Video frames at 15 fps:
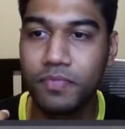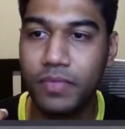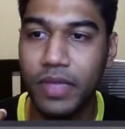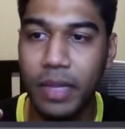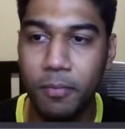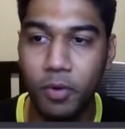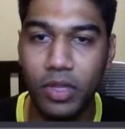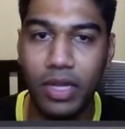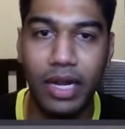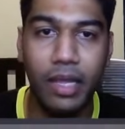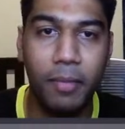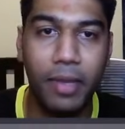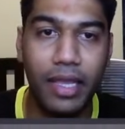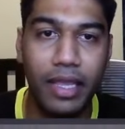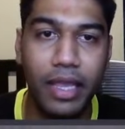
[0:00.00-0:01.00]
input that
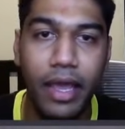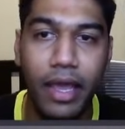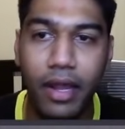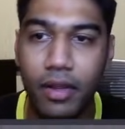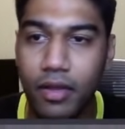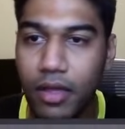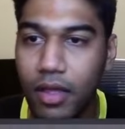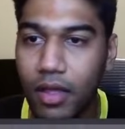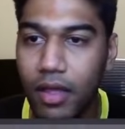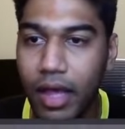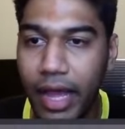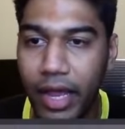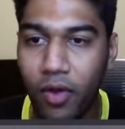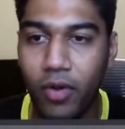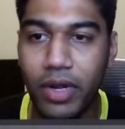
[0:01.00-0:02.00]
API key here.
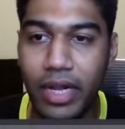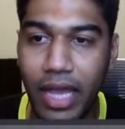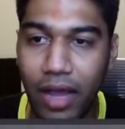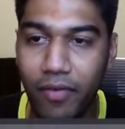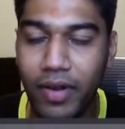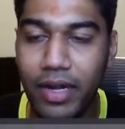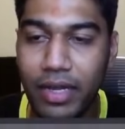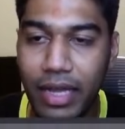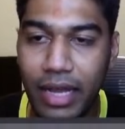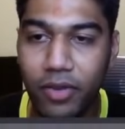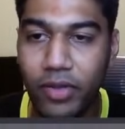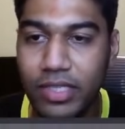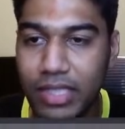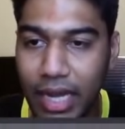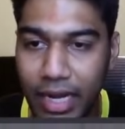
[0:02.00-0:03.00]
I already have it, and you
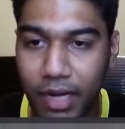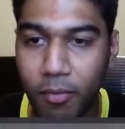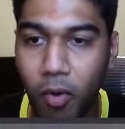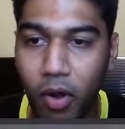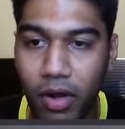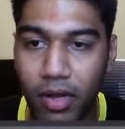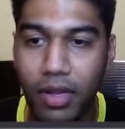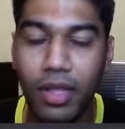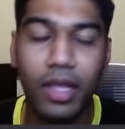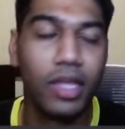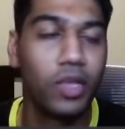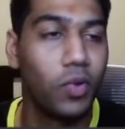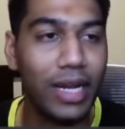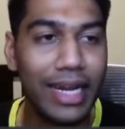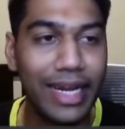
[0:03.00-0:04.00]
can select a model.
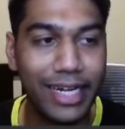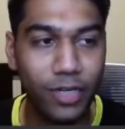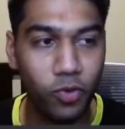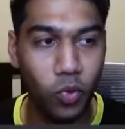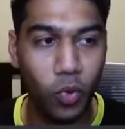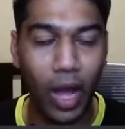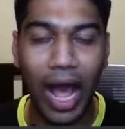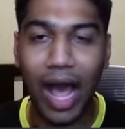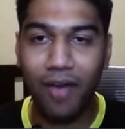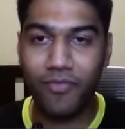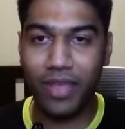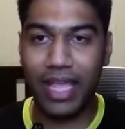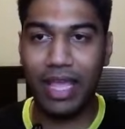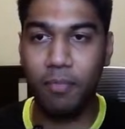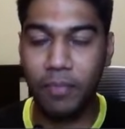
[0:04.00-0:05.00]
You will need to have
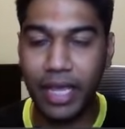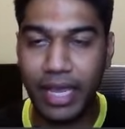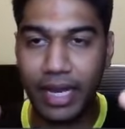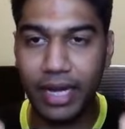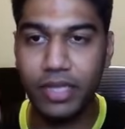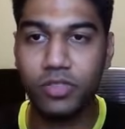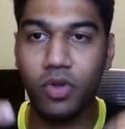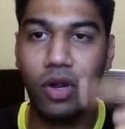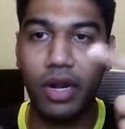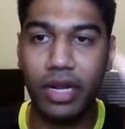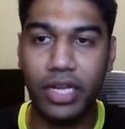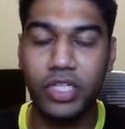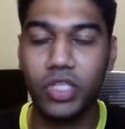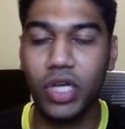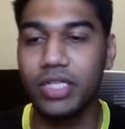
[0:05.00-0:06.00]
API credits or
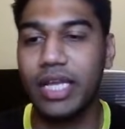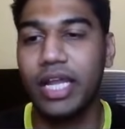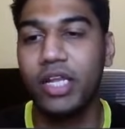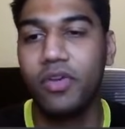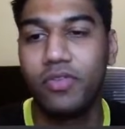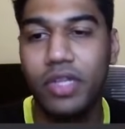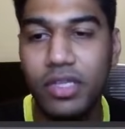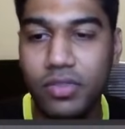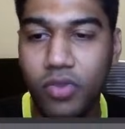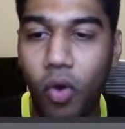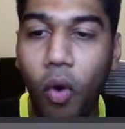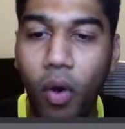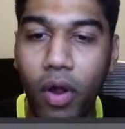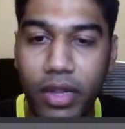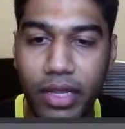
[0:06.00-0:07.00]
recharge any of this,
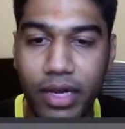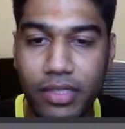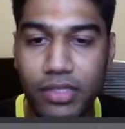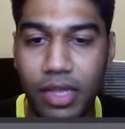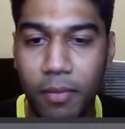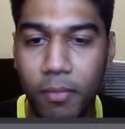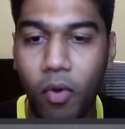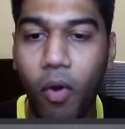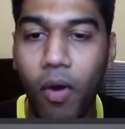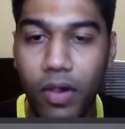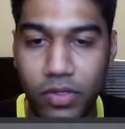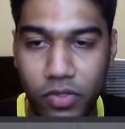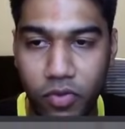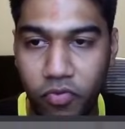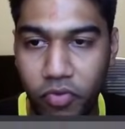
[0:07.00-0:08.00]
or there are some
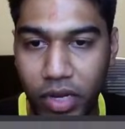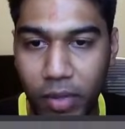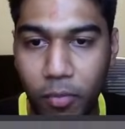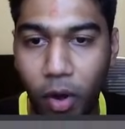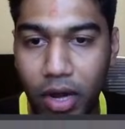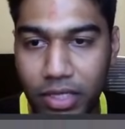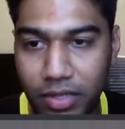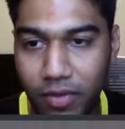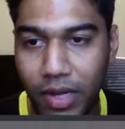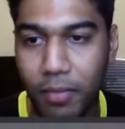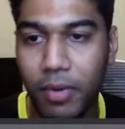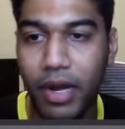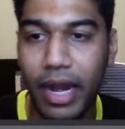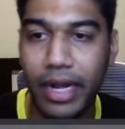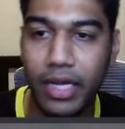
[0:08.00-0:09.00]
also free models available
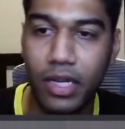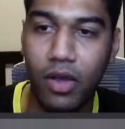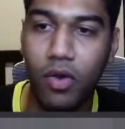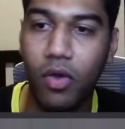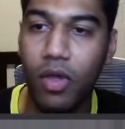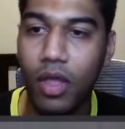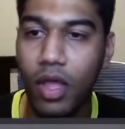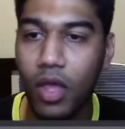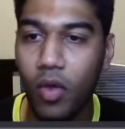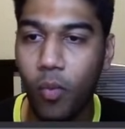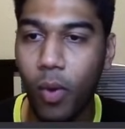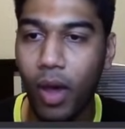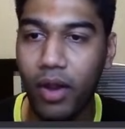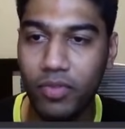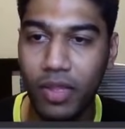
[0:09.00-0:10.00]
right now.
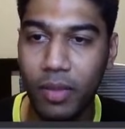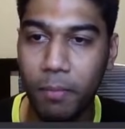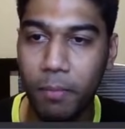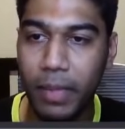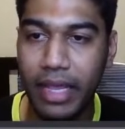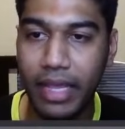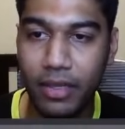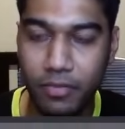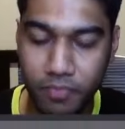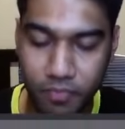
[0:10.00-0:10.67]
One of them being